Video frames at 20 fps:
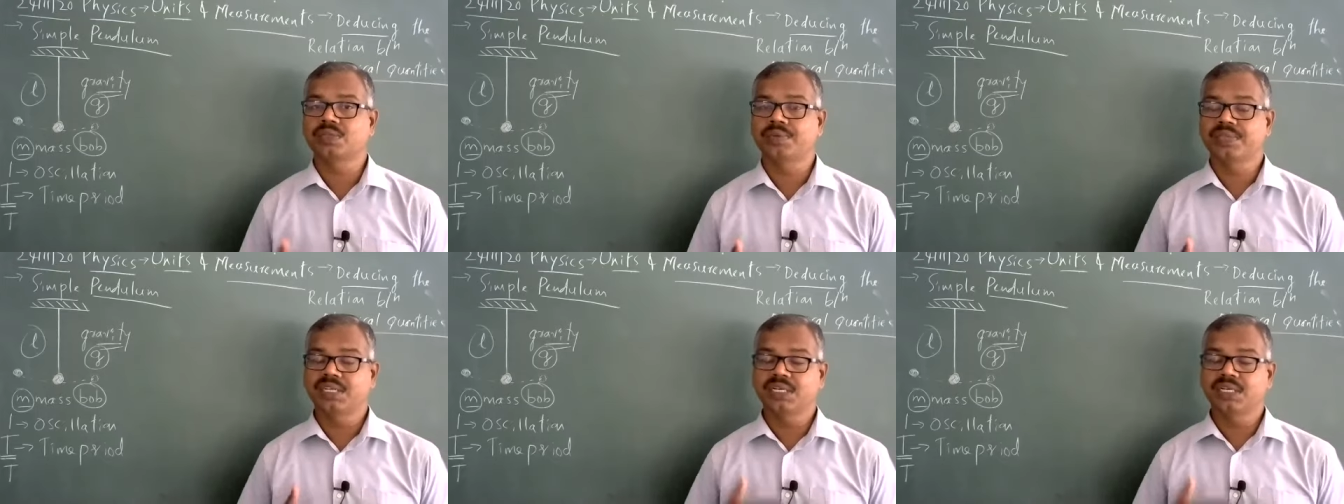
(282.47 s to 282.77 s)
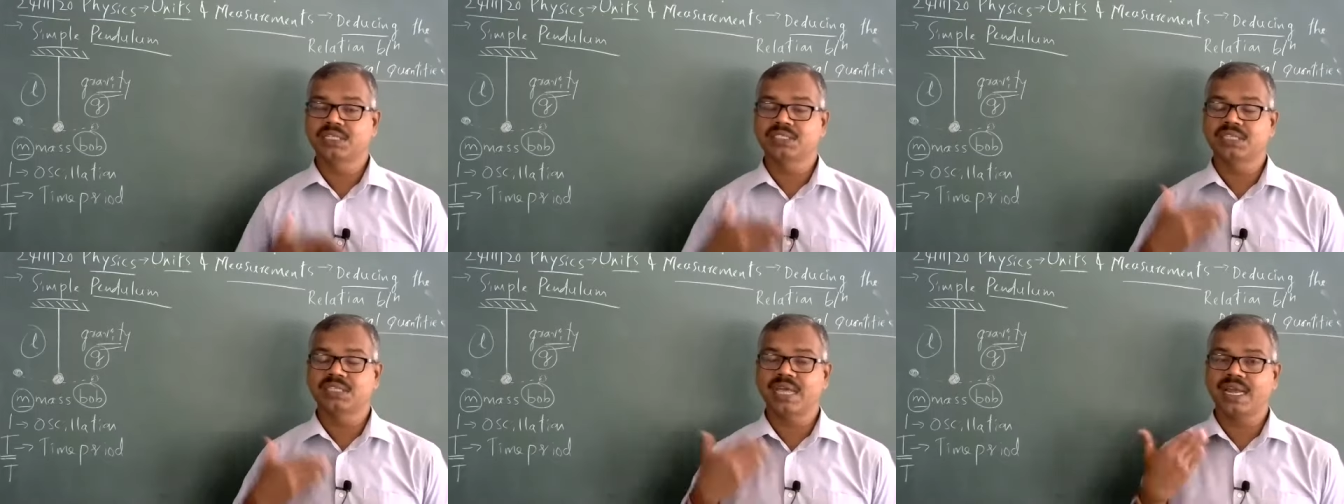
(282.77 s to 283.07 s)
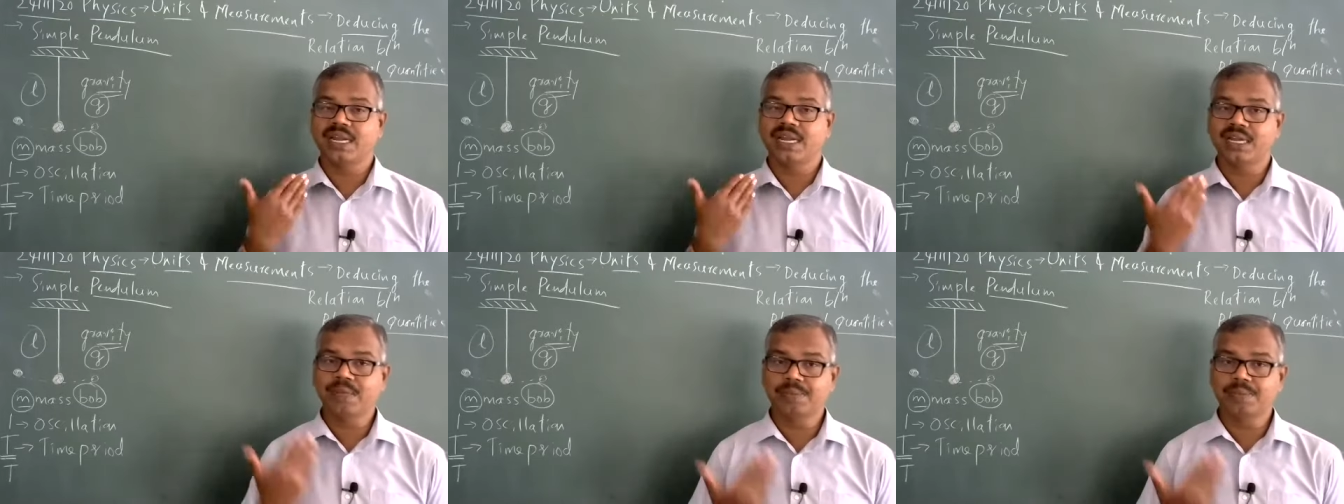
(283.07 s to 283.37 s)
Whether it is
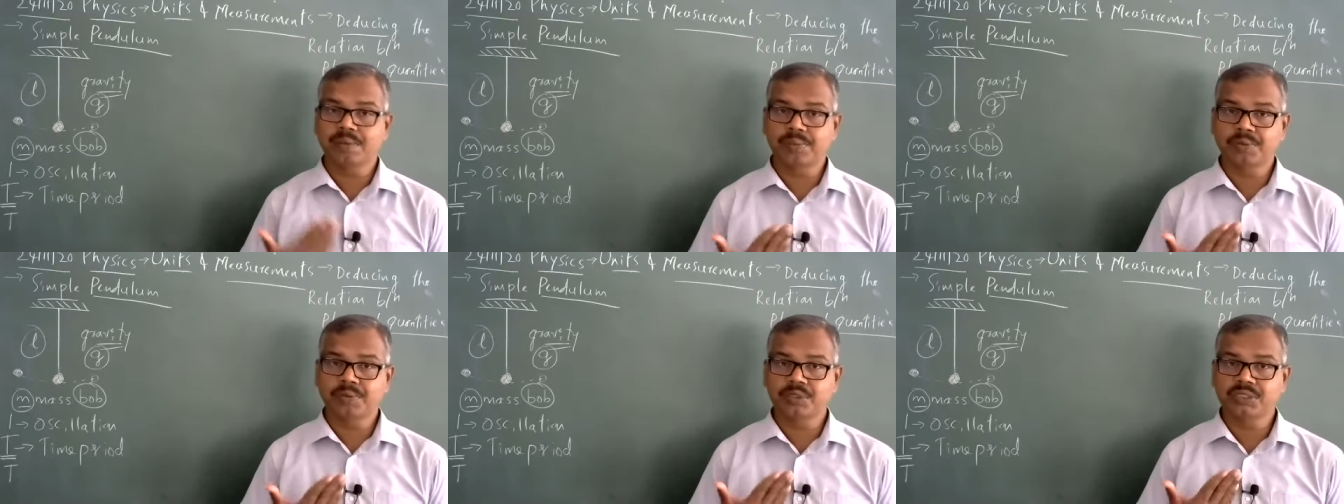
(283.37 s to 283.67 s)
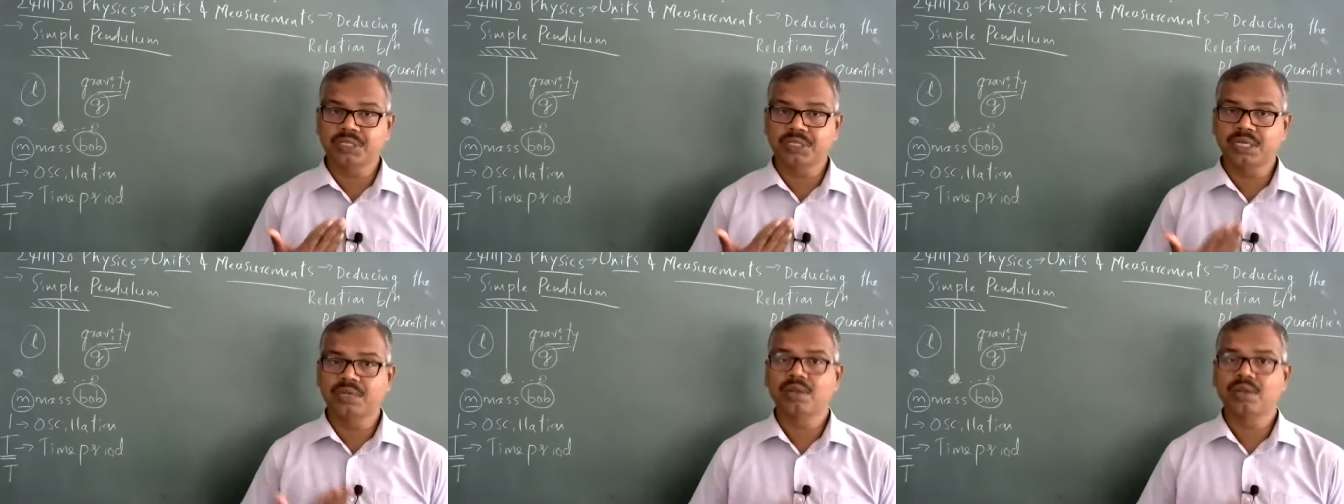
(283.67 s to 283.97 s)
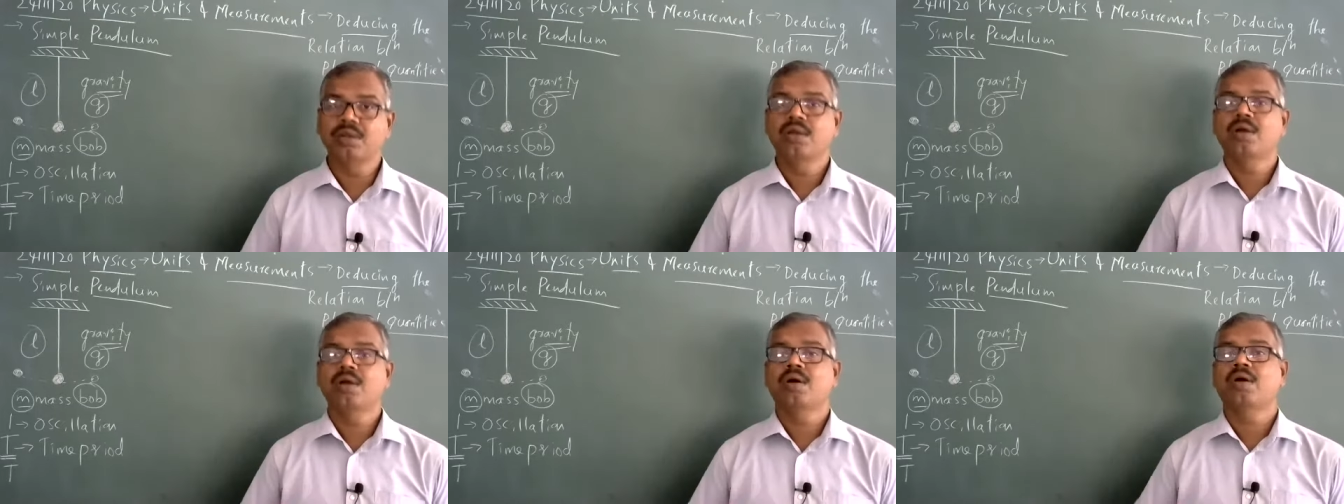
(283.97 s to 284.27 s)
directly proportional
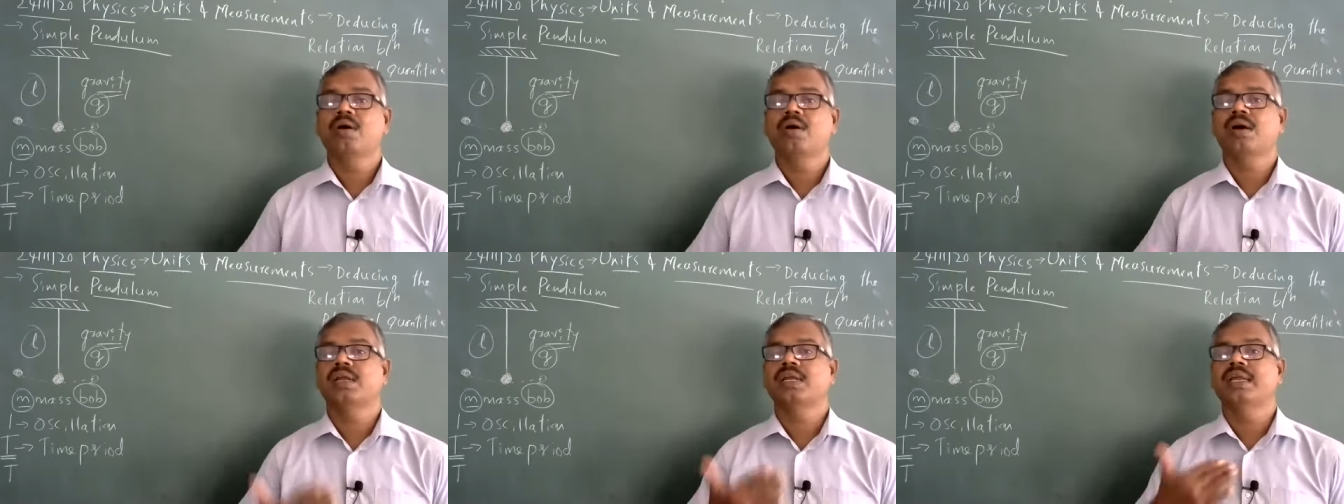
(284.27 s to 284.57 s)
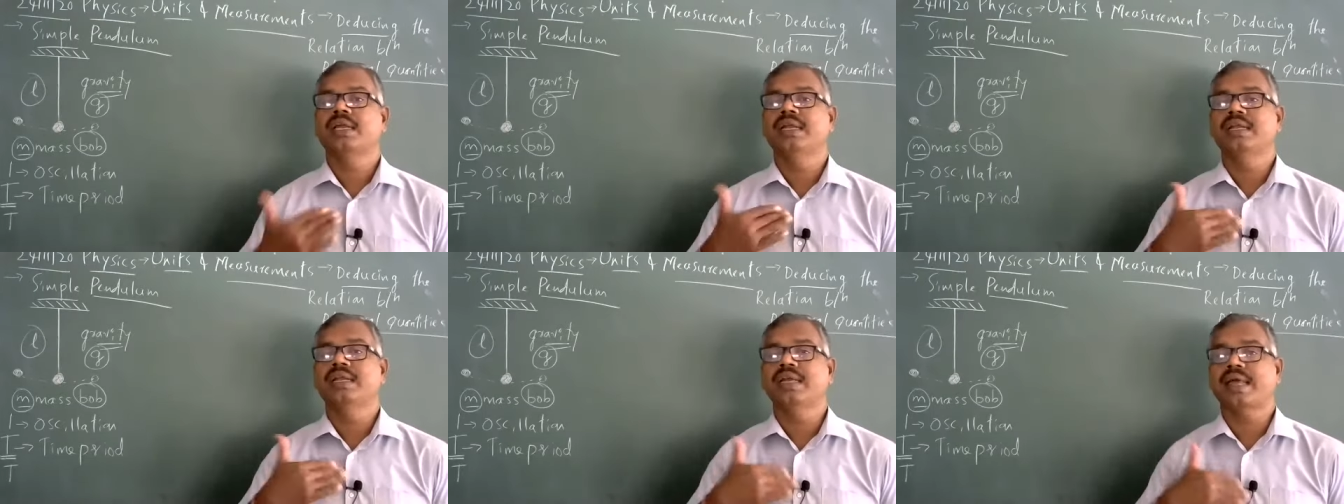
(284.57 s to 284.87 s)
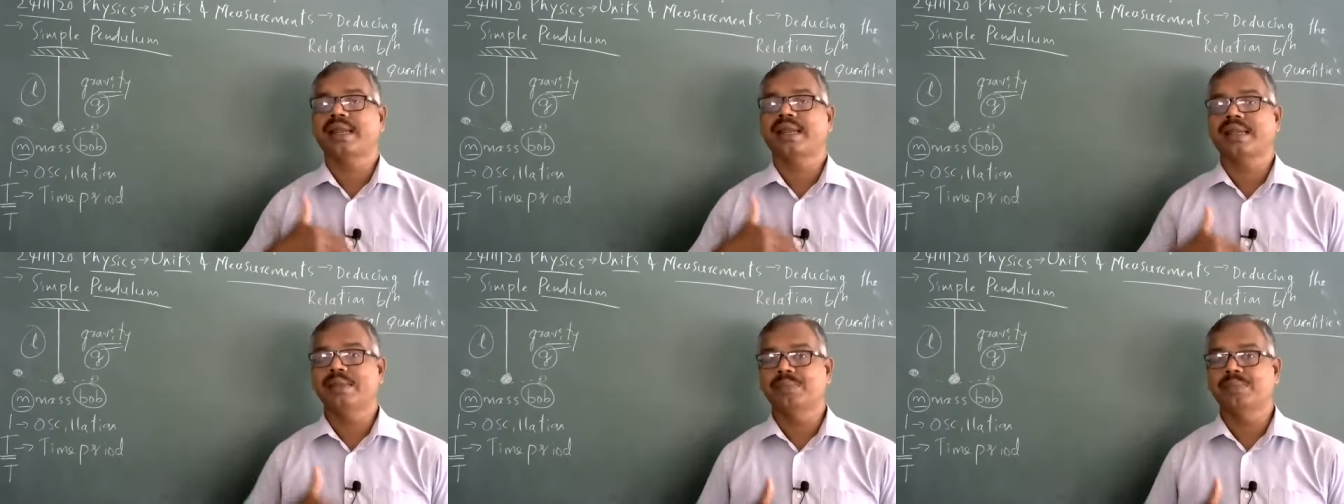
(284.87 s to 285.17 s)
or
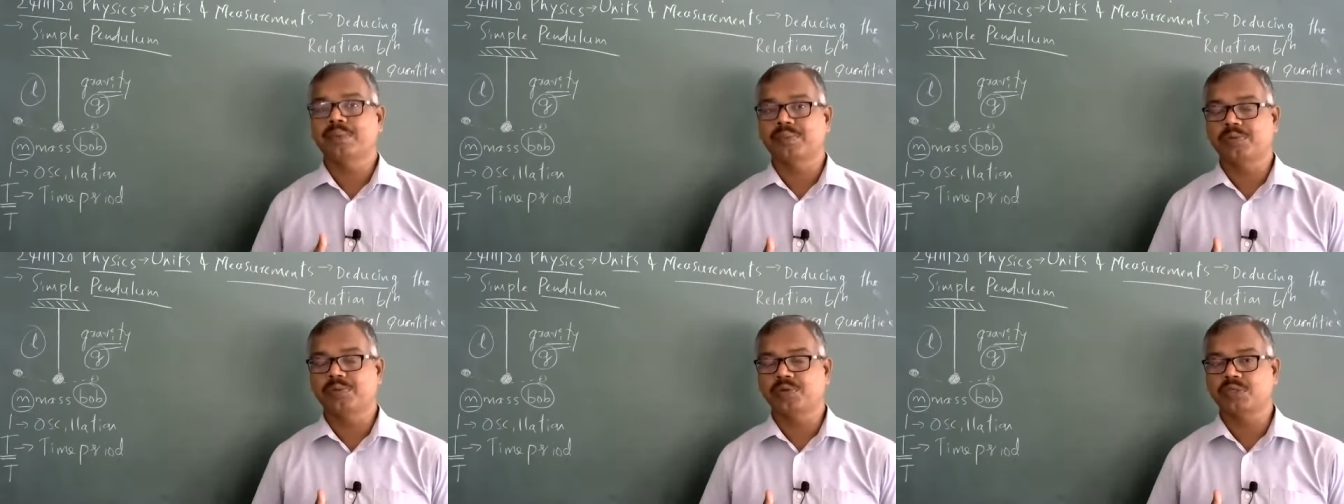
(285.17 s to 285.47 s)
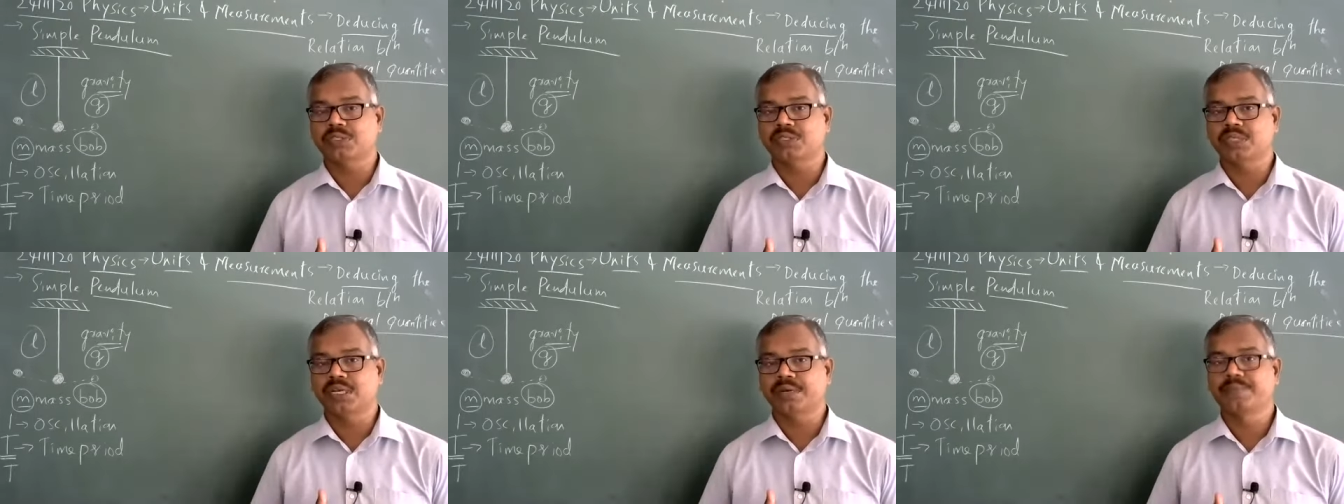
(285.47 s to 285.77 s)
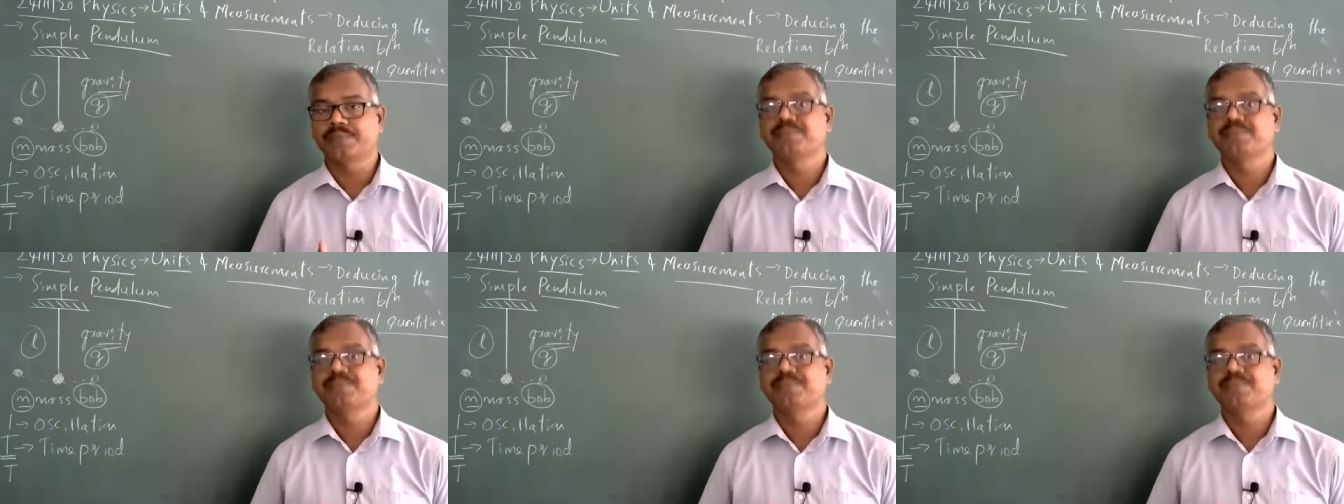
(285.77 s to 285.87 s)
indirectly proportional.